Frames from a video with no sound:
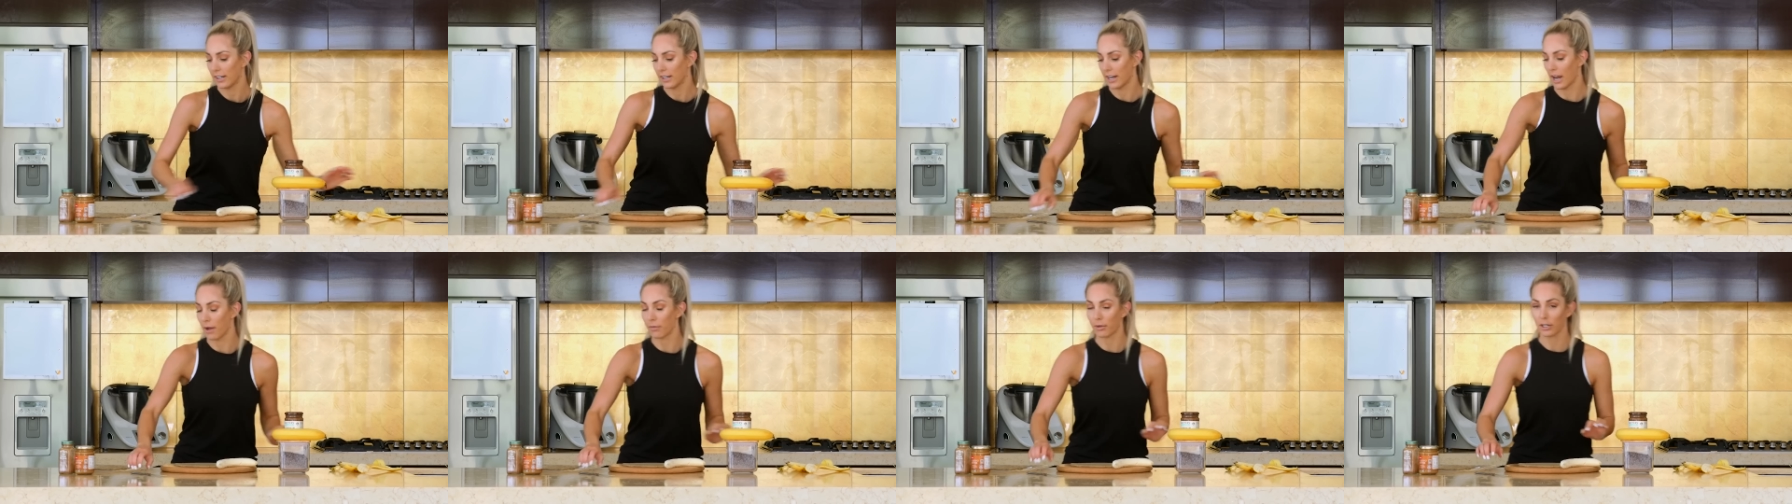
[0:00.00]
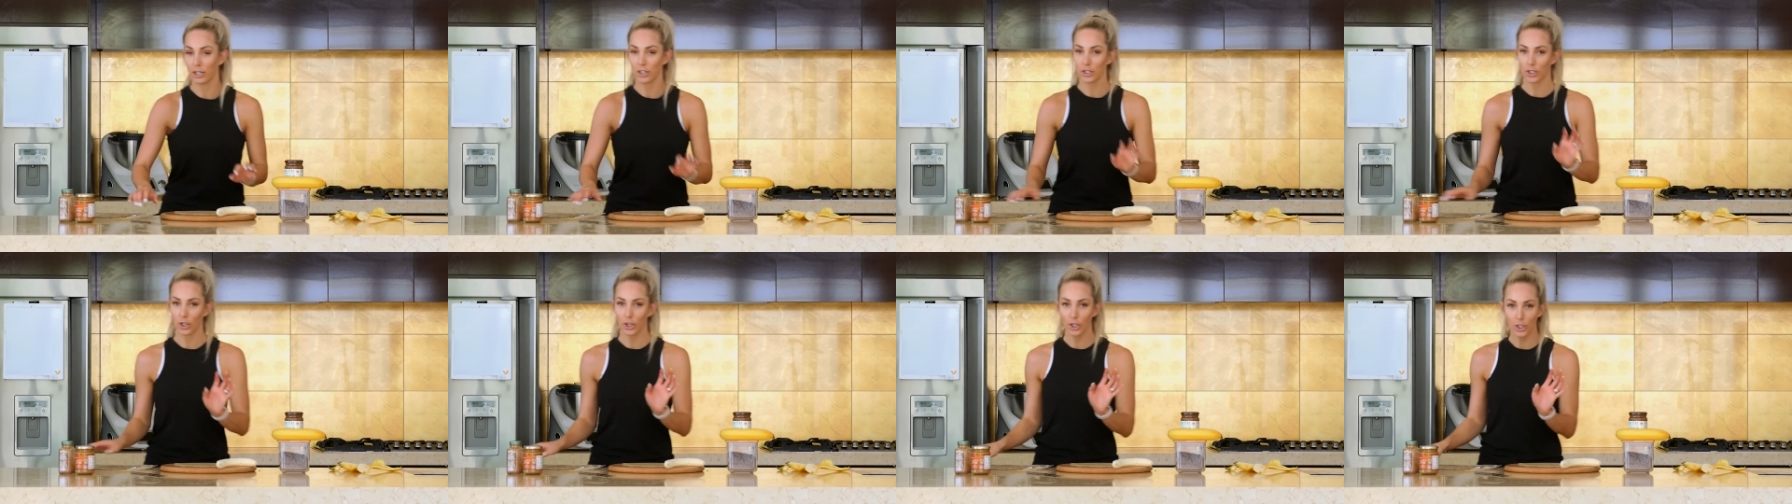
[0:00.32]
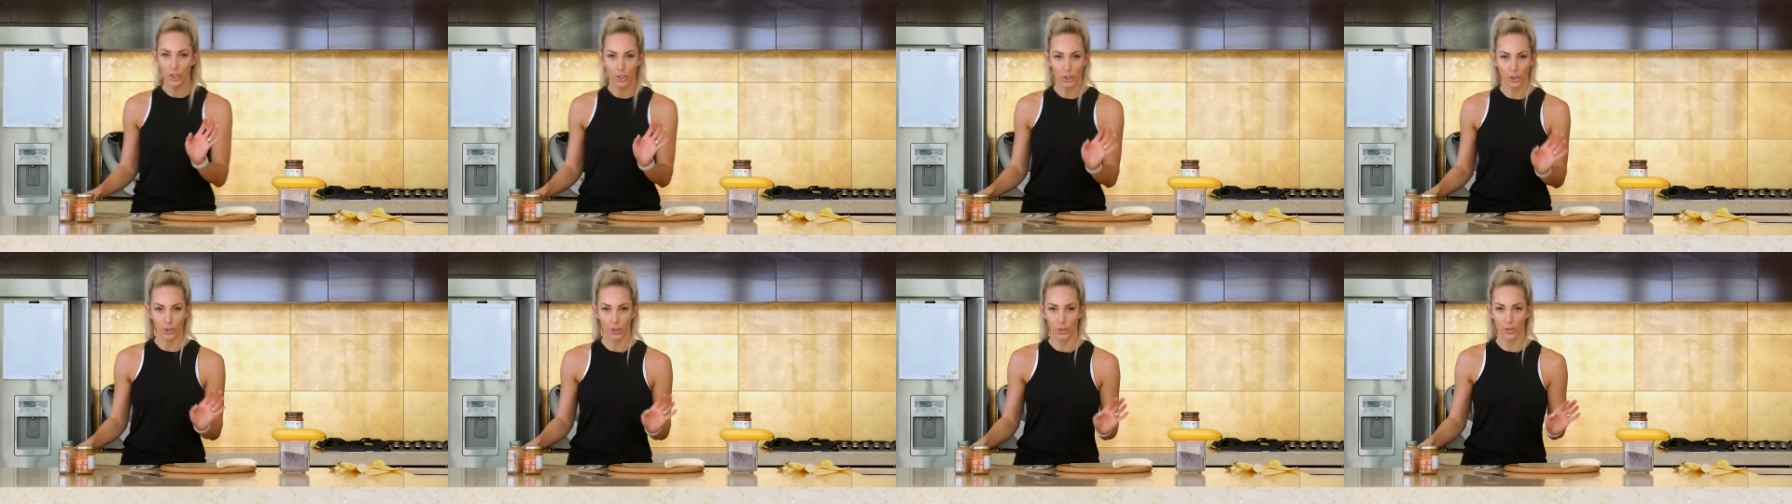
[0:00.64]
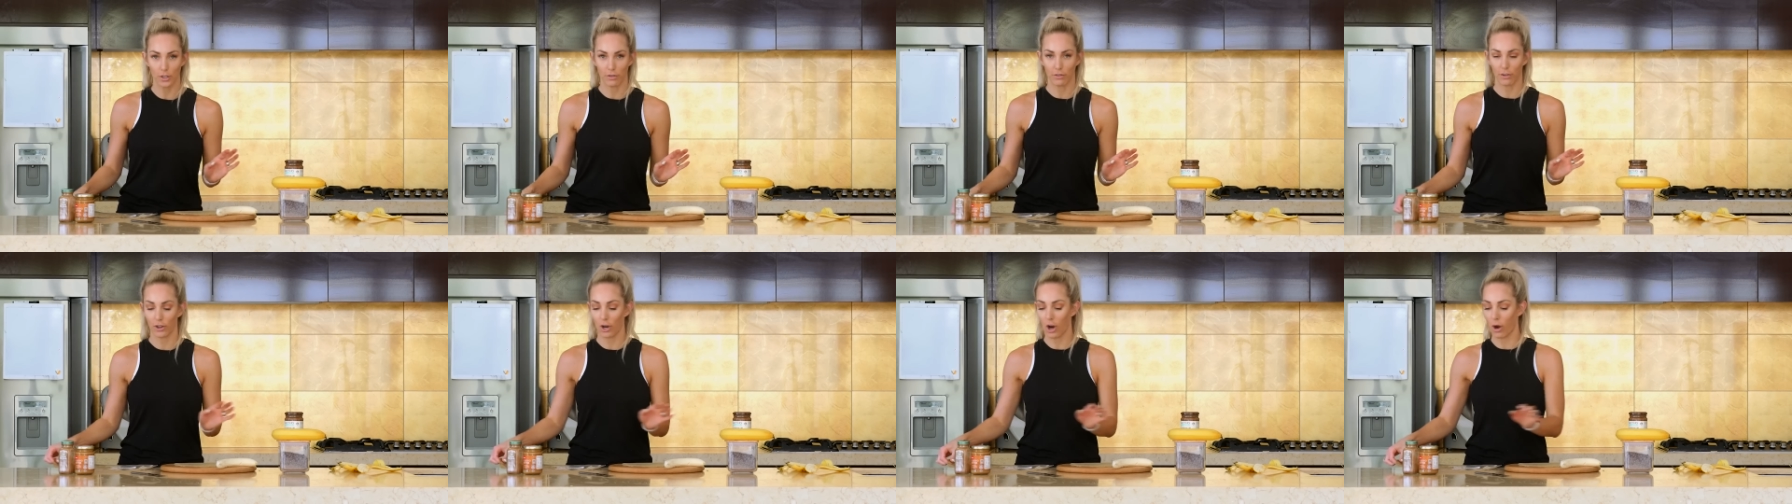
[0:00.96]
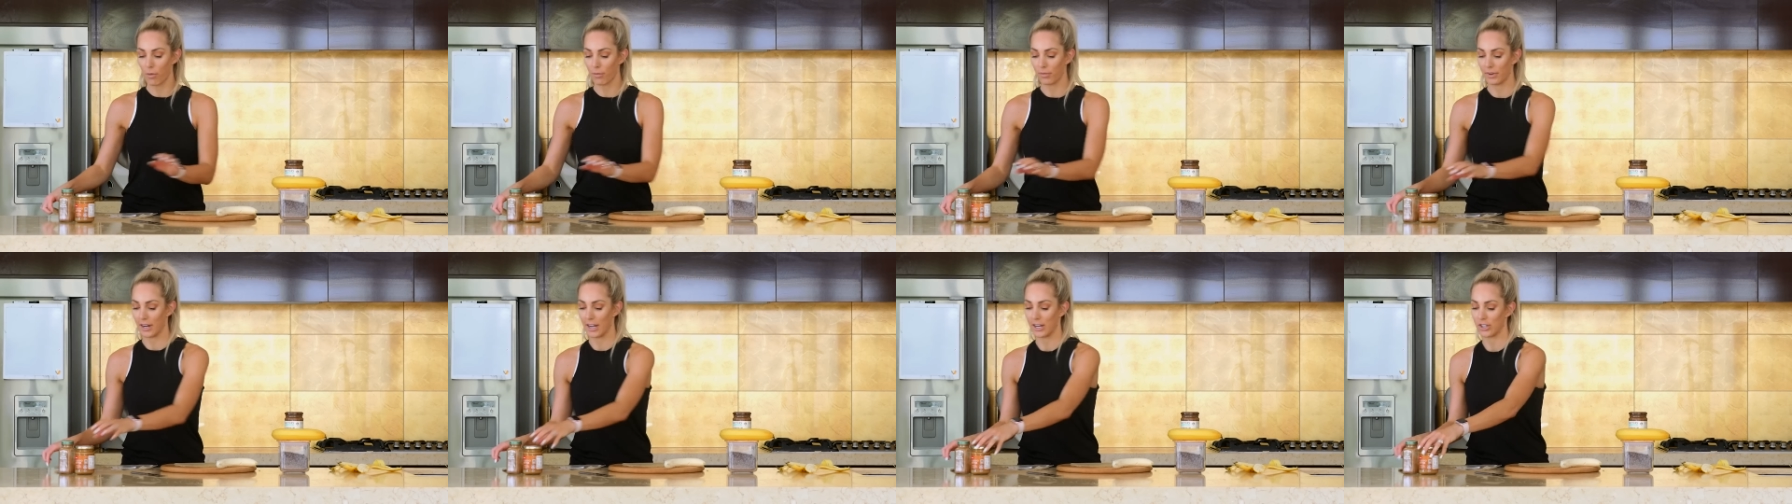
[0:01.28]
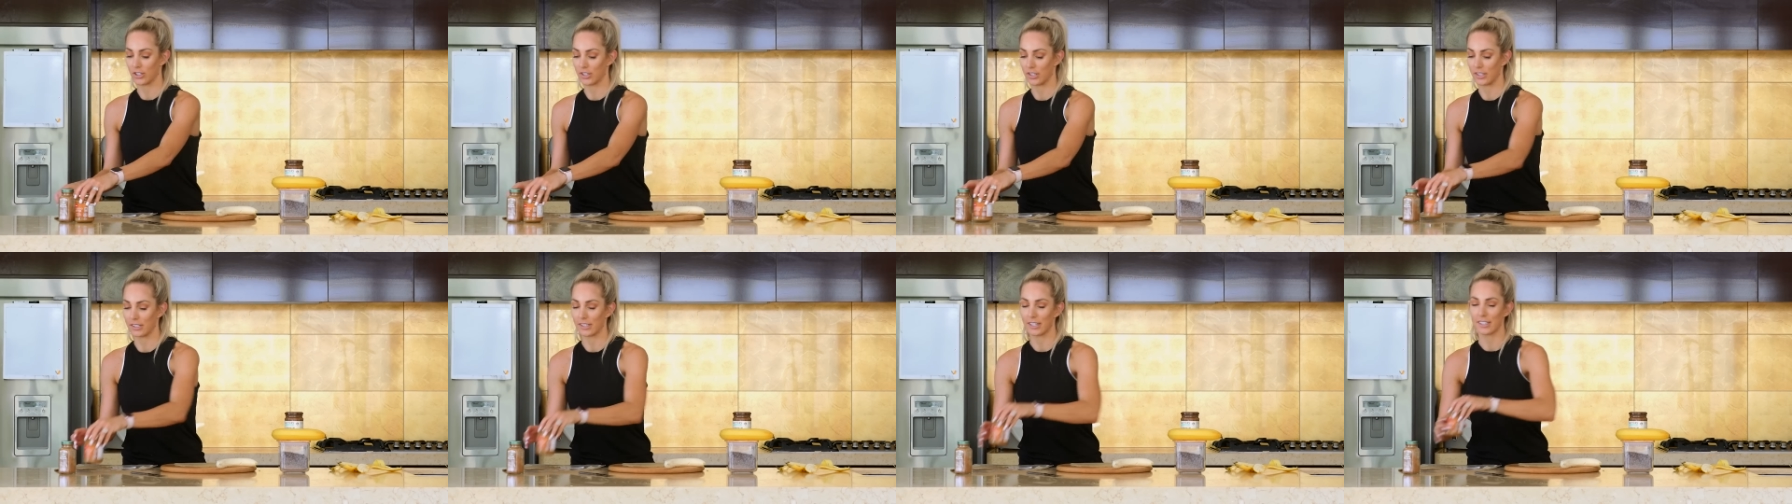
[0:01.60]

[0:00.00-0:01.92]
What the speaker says: Now I'm gonna show you 2 different combinations.